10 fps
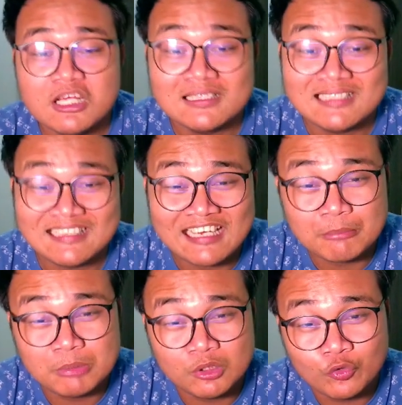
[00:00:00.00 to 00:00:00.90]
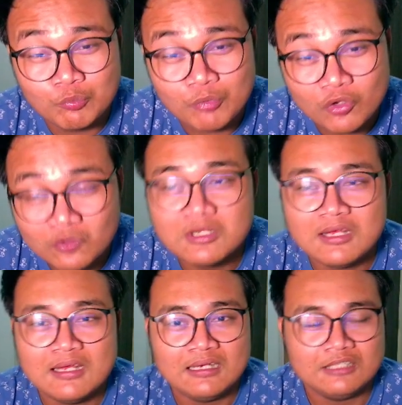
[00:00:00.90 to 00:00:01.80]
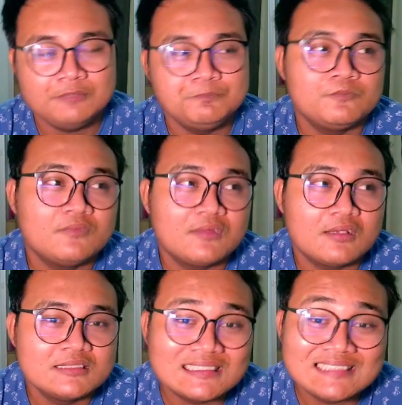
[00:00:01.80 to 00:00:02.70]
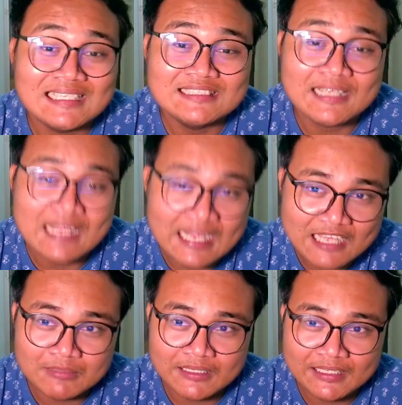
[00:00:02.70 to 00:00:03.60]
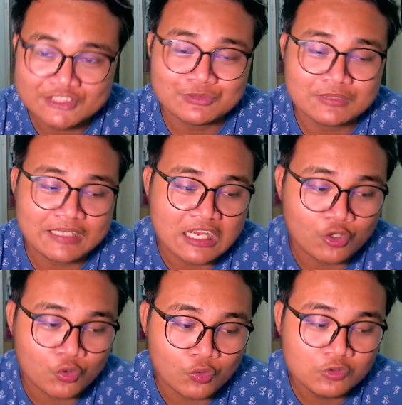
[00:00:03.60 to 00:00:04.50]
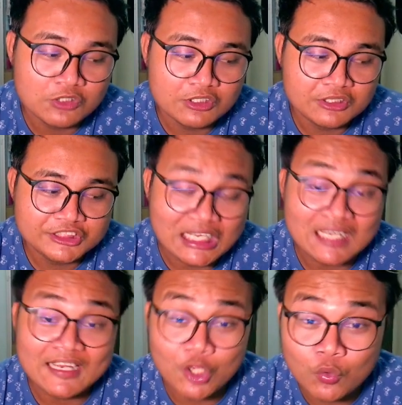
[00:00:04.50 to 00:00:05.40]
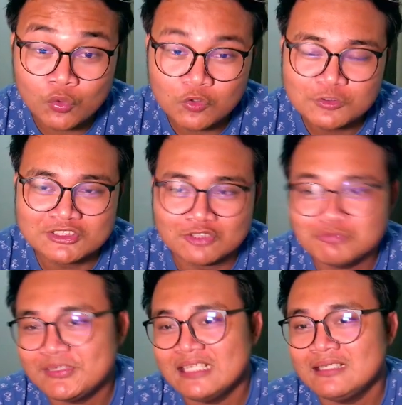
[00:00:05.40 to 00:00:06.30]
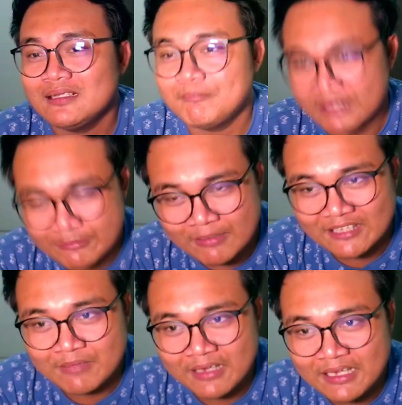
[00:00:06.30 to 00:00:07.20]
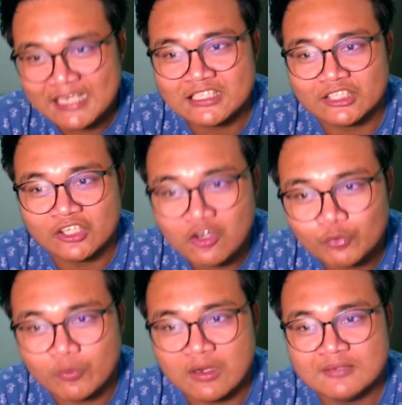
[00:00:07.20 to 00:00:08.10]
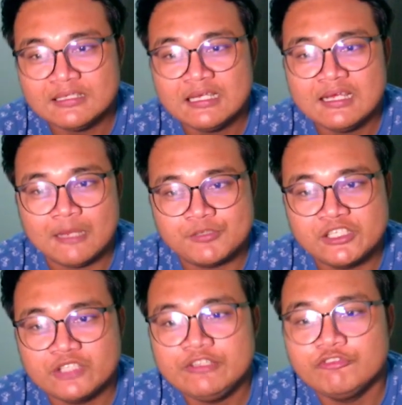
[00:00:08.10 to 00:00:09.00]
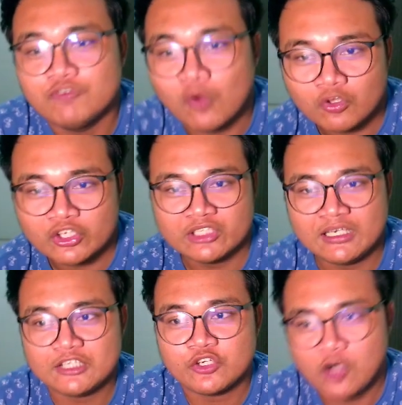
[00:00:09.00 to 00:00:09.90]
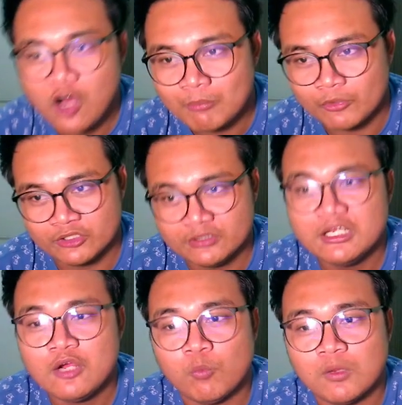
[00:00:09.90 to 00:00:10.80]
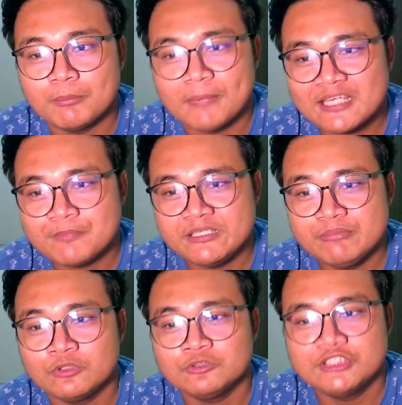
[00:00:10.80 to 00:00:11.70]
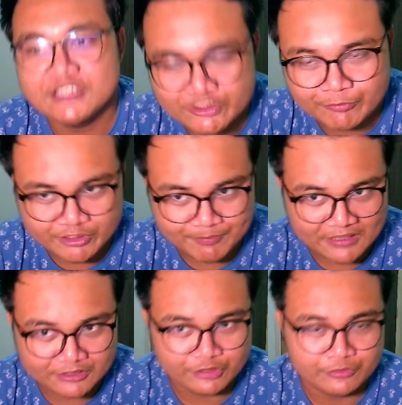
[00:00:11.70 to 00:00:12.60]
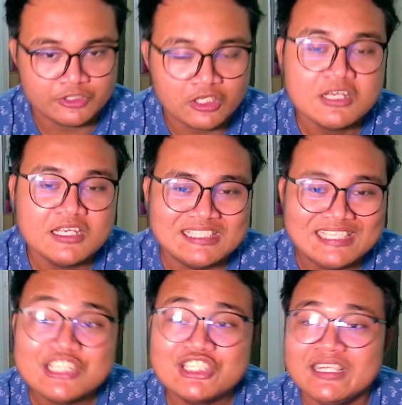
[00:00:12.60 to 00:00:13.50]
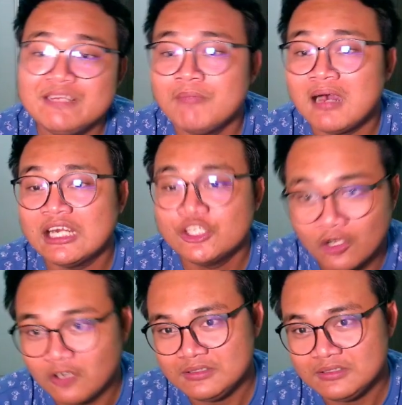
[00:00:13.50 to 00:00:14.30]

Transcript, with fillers: then ha below myo, no sasanjin kayamle sure hago, yalago, some pet bibalime. In the long run, appearing vulgar and common will make people disrespect you. No, yeshi mado.